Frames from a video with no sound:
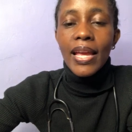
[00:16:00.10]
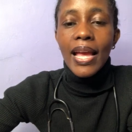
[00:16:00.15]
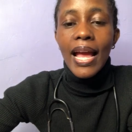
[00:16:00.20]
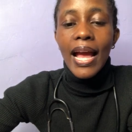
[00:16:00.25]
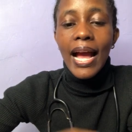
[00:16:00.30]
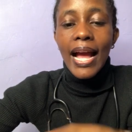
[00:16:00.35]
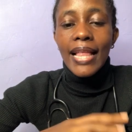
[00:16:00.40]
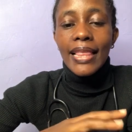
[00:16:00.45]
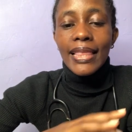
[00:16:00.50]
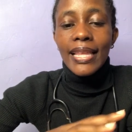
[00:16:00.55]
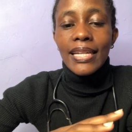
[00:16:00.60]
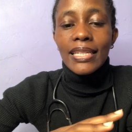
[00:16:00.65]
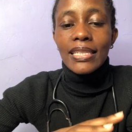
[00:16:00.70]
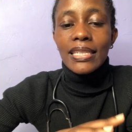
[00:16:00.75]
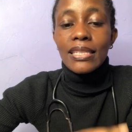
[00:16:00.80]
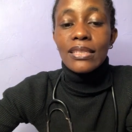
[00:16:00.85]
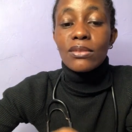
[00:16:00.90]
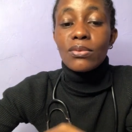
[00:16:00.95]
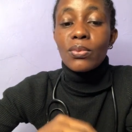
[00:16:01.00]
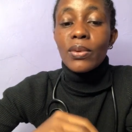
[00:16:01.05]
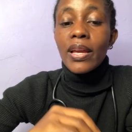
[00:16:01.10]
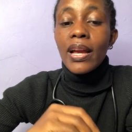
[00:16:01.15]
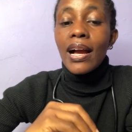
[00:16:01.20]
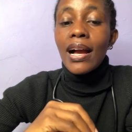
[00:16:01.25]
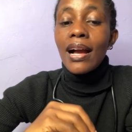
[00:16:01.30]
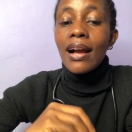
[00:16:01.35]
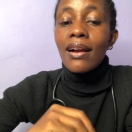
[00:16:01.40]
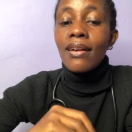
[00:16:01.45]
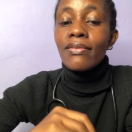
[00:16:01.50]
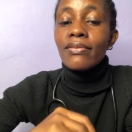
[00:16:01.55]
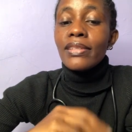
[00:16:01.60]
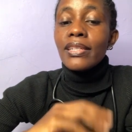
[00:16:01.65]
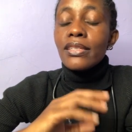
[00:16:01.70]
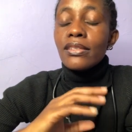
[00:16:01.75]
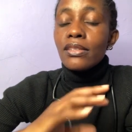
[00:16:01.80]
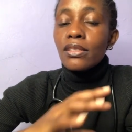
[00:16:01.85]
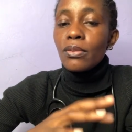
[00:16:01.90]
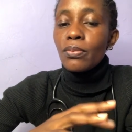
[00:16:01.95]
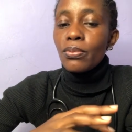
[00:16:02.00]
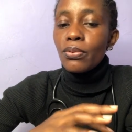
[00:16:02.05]
and that is we have the
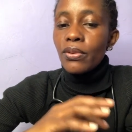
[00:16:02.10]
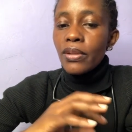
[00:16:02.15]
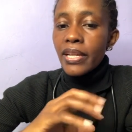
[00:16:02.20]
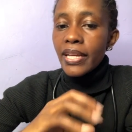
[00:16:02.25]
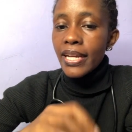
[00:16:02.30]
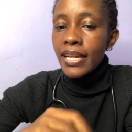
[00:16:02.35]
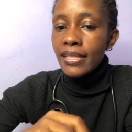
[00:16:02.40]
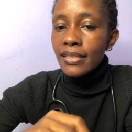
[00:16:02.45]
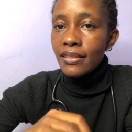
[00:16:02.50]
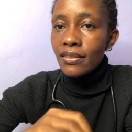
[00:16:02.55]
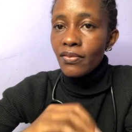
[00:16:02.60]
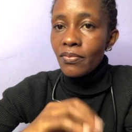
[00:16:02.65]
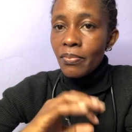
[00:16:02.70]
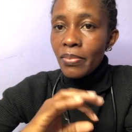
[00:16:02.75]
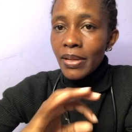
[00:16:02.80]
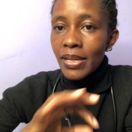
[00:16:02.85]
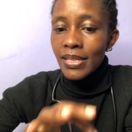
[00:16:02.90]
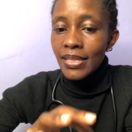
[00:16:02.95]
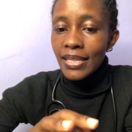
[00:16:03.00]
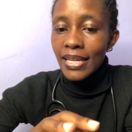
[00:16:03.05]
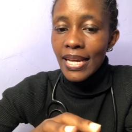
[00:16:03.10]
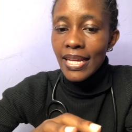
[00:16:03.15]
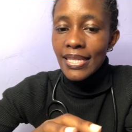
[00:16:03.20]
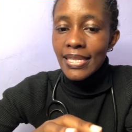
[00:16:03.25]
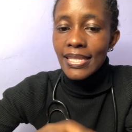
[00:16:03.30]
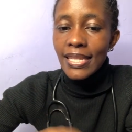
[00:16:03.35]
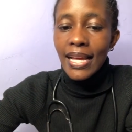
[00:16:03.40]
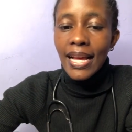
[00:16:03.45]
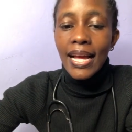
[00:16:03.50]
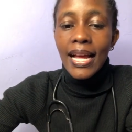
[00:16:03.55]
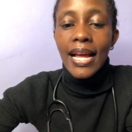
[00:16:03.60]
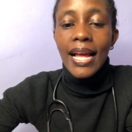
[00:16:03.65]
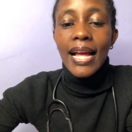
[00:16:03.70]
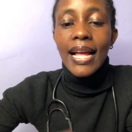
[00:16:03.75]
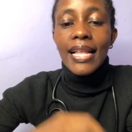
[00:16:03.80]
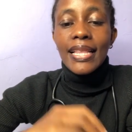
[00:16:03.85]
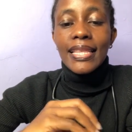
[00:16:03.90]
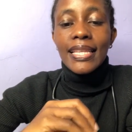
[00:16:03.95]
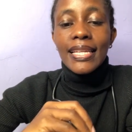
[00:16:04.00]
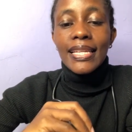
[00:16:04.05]
triple negative breast cancer.
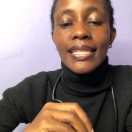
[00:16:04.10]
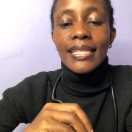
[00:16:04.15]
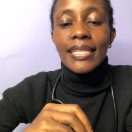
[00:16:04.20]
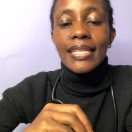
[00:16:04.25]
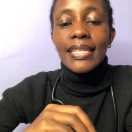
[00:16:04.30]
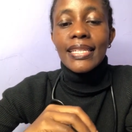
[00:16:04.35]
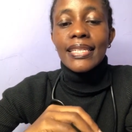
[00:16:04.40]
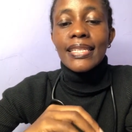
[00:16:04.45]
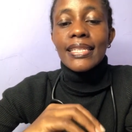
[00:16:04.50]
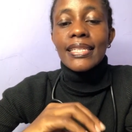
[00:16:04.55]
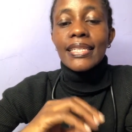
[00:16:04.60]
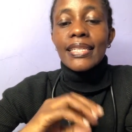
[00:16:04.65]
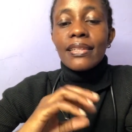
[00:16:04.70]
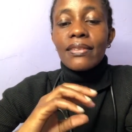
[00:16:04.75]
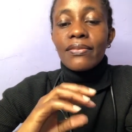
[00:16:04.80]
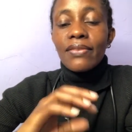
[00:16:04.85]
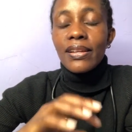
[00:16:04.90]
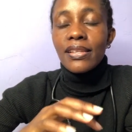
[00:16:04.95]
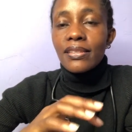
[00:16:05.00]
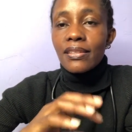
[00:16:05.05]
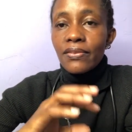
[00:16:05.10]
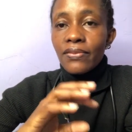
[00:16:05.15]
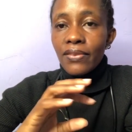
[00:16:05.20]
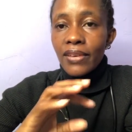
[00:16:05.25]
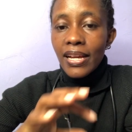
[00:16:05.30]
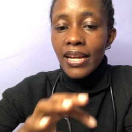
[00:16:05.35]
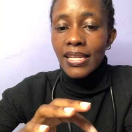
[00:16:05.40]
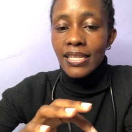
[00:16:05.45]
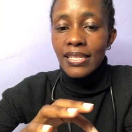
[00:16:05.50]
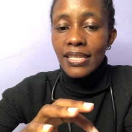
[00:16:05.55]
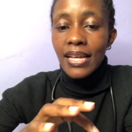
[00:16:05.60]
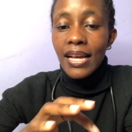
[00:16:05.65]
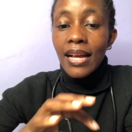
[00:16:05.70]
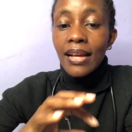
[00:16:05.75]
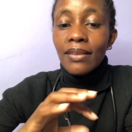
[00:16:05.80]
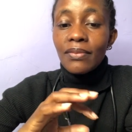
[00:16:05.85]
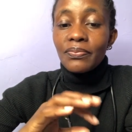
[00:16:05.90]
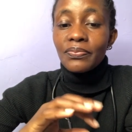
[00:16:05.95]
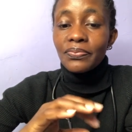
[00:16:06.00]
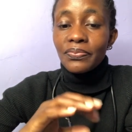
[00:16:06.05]
This is invasive cancer.
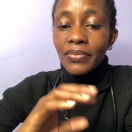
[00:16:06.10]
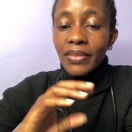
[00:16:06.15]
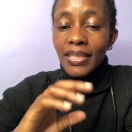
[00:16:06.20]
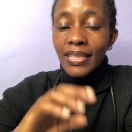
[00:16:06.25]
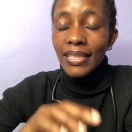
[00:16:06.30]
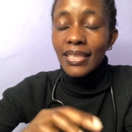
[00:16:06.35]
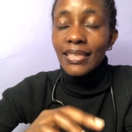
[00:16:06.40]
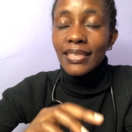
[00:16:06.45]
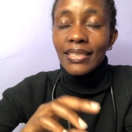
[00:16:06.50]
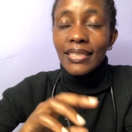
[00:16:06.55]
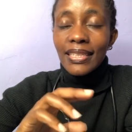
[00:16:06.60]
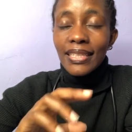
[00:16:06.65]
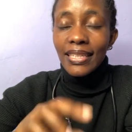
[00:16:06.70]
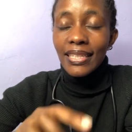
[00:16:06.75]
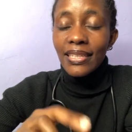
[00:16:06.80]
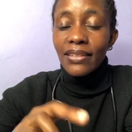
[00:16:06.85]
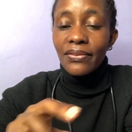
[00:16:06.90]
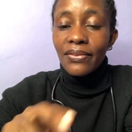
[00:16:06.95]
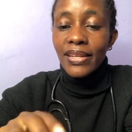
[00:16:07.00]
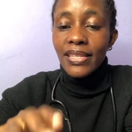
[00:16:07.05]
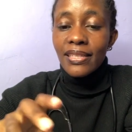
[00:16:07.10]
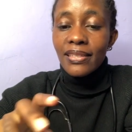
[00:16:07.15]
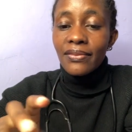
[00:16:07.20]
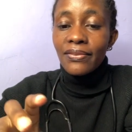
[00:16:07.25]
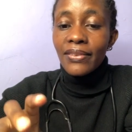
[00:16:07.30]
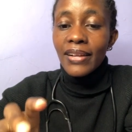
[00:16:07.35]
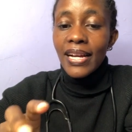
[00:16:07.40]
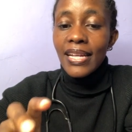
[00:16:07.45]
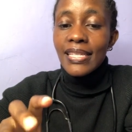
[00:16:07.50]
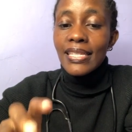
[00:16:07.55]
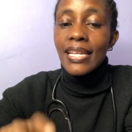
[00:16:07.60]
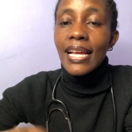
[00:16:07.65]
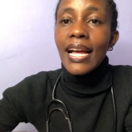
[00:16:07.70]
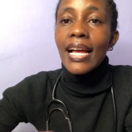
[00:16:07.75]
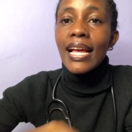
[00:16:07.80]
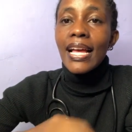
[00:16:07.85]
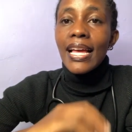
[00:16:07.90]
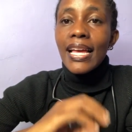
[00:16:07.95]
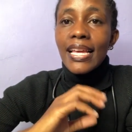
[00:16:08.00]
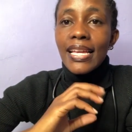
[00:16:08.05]
This invasive cancer
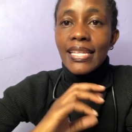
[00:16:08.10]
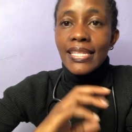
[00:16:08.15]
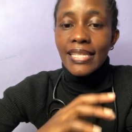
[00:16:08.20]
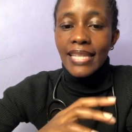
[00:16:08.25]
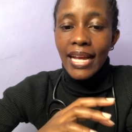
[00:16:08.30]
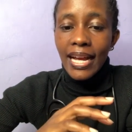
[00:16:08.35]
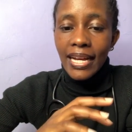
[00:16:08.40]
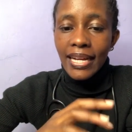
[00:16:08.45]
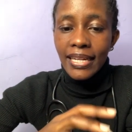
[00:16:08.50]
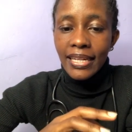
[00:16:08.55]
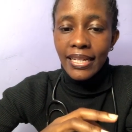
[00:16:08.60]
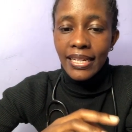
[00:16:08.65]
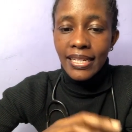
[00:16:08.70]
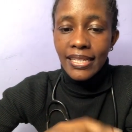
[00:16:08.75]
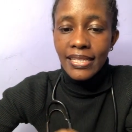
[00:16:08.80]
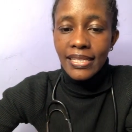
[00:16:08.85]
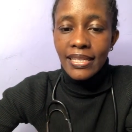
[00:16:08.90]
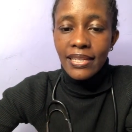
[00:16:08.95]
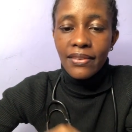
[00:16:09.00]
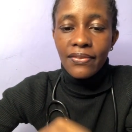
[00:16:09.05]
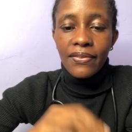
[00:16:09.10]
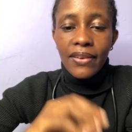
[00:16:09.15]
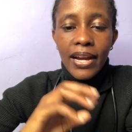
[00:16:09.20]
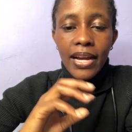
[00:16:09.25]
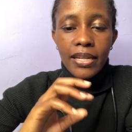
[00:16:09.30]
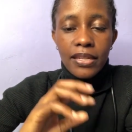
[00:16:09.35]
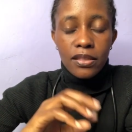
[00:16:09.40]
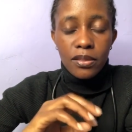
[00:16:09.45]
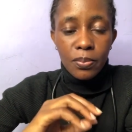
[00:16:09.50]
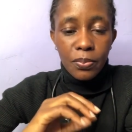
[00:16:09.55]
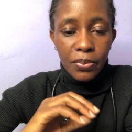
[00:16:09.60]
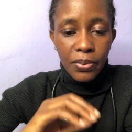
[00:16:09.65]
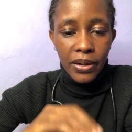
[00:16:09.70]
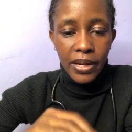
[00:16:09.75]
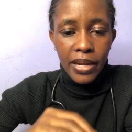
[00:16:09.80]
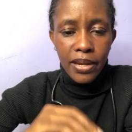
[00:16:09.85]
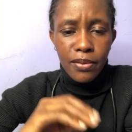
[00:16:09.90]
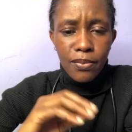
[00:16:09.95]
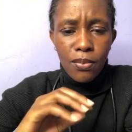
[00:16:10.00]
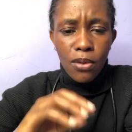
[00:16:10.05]
is aggressive and
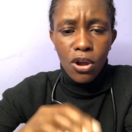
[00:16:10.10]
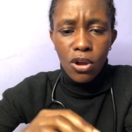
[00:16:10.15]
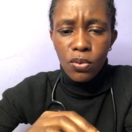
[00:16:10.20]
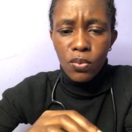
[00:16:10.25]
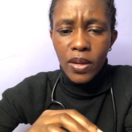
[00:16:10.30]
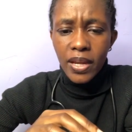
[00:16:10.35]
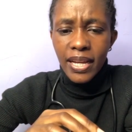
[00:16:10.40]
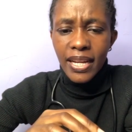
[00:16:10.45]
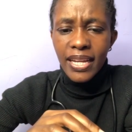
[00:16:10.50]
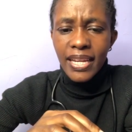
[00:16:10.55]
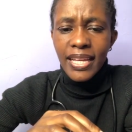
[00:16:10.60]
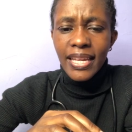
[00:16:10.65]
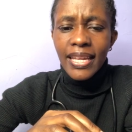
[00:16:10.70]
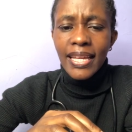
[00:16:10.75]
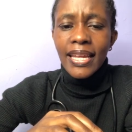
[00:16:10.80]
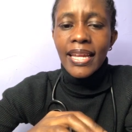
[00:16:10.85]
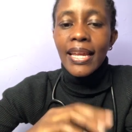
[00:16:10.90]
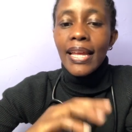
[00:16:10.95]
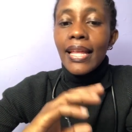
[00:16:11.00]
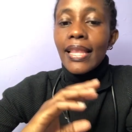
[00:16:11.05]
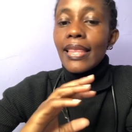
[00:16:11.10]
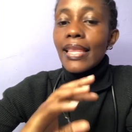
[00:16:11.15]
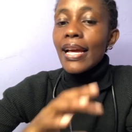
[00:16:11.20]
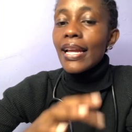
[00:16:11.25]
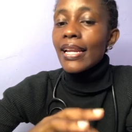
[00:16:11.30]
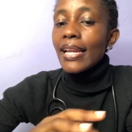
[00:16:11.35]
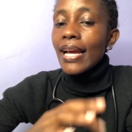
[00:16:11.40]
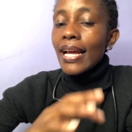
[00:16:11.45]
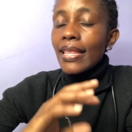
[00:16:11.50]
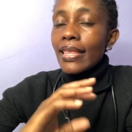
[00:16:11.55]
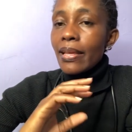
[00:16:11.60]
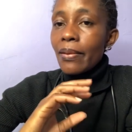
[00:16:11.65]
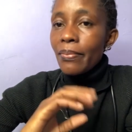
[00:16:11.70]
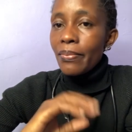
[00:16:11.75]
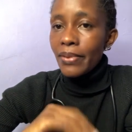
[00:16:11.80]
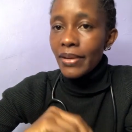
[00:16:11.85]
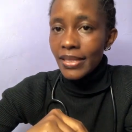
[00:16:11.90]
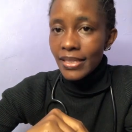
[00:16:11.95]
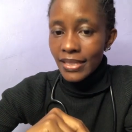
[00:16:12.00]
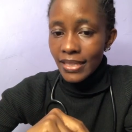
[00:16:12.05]
spread more quickly than other
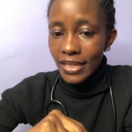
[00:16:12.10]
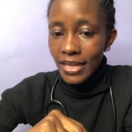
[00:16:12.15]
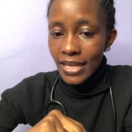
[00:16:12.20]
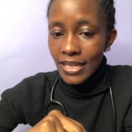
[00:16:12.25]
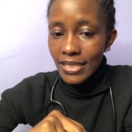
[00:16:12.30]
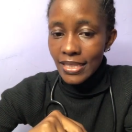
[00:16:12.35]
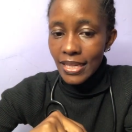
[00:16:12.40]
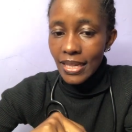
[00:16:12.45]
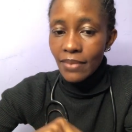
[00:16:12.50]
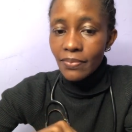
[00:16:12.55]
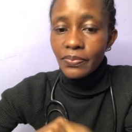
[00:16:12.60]
breast cancer.